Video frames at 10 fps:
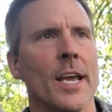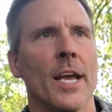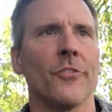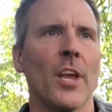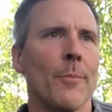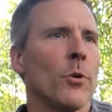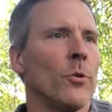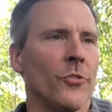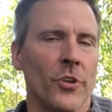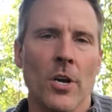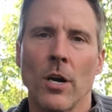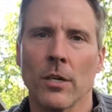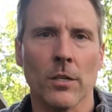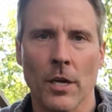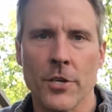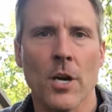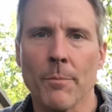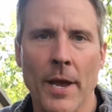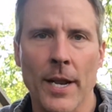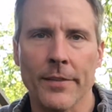and Samuel is a young a young
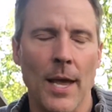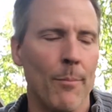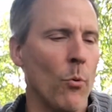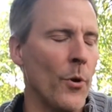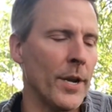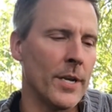man at that point,